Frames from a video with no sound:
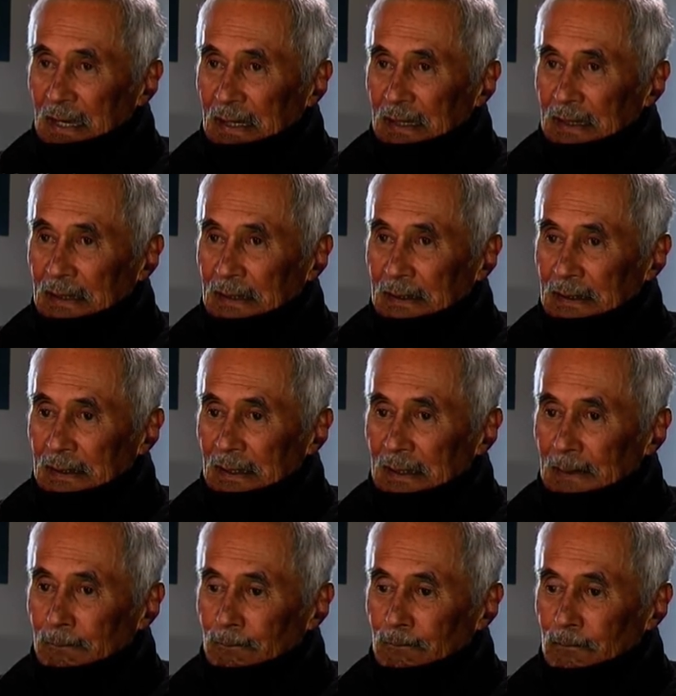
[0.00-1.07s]
And
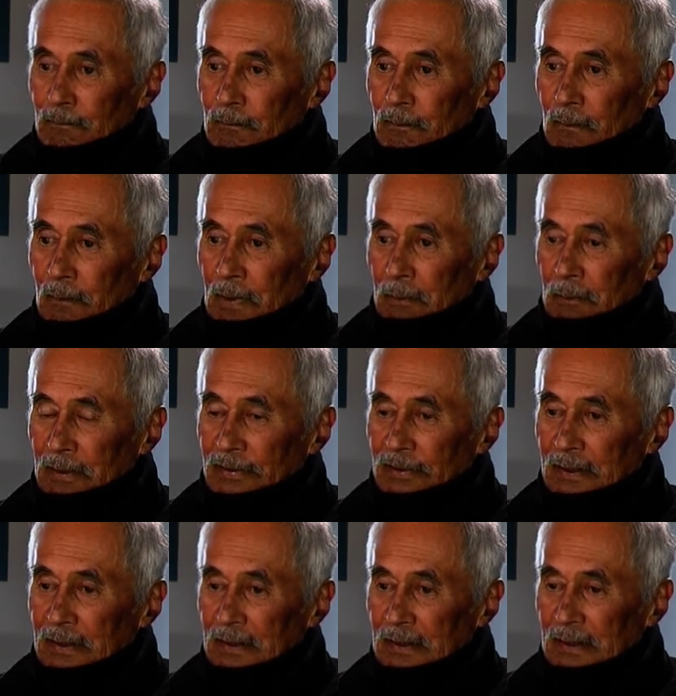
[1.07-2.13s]
my
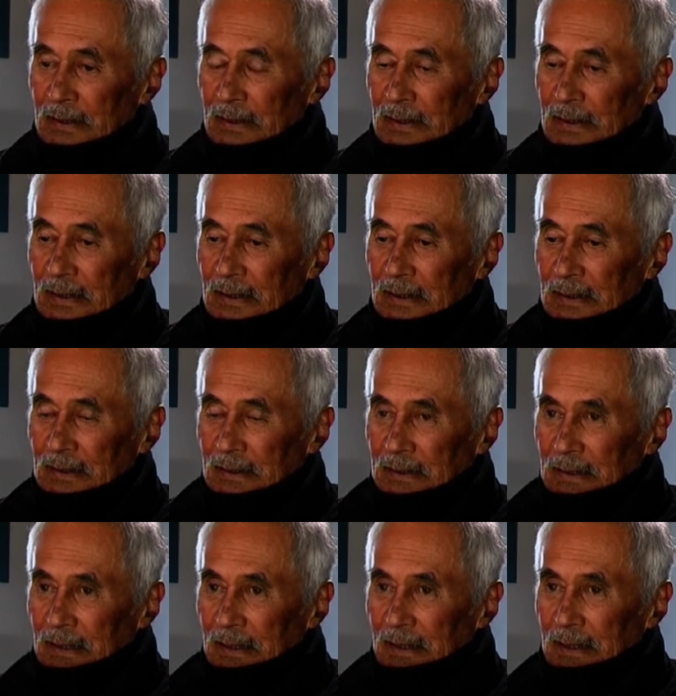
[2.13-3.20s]
mother
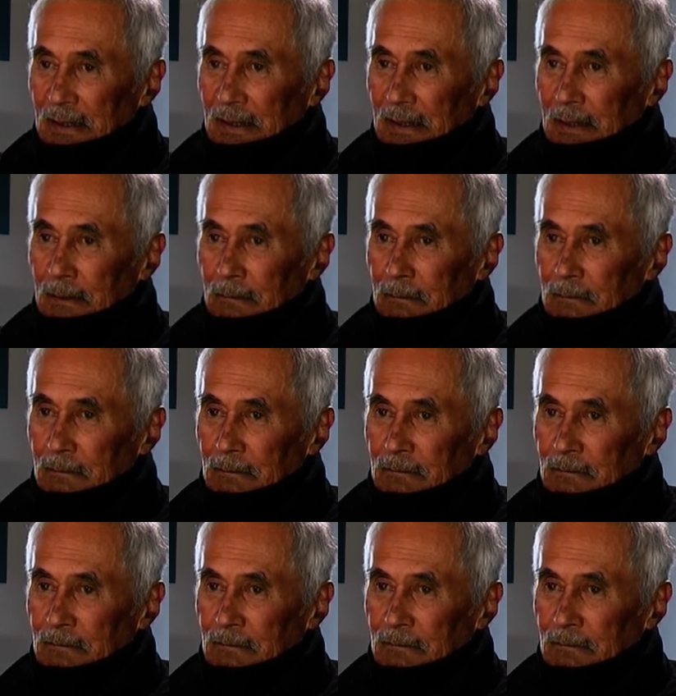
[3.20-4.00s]
and